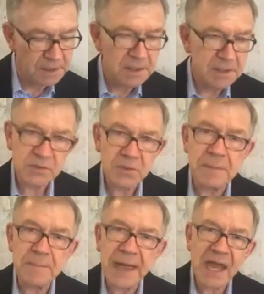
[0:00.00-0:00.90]
So
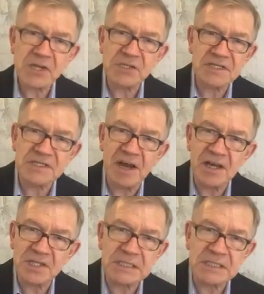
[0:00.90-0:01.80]
compassion is
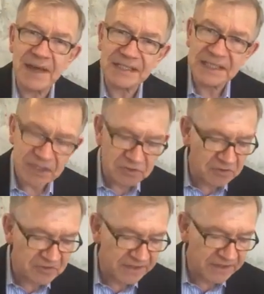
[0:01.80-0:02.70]
not just about
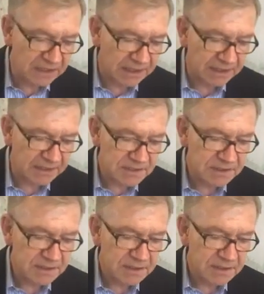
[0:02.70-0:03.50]
tender feelings.